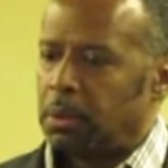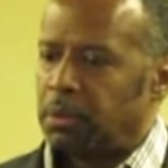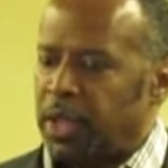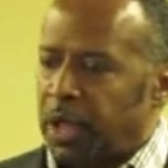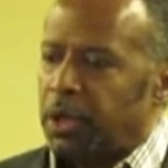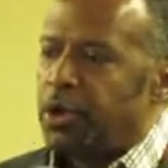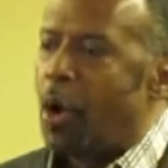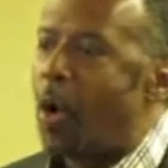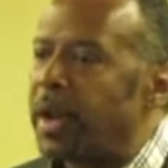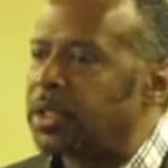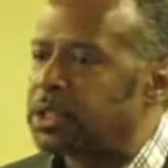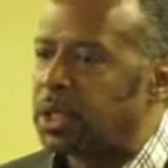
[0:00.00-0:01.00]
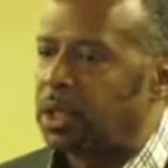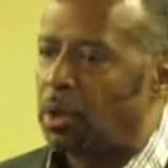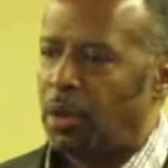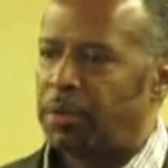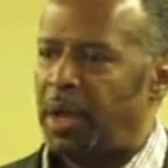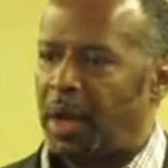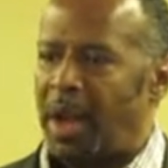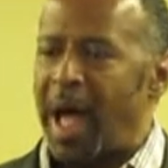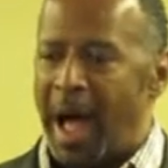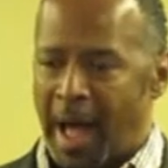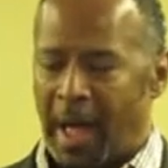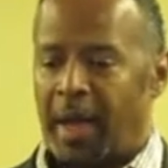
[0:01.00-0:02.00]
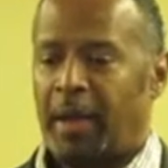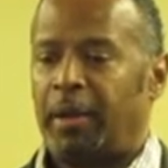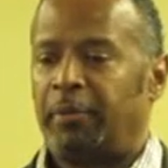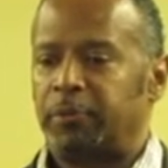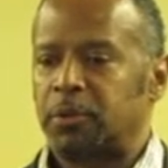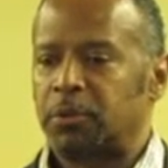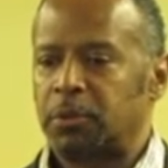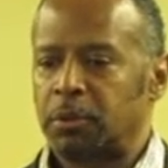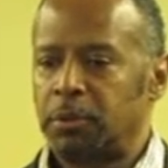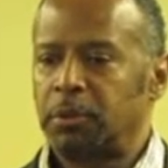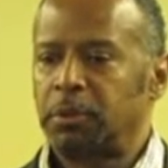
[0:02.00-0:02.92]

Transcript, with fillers: The anointing on their lives.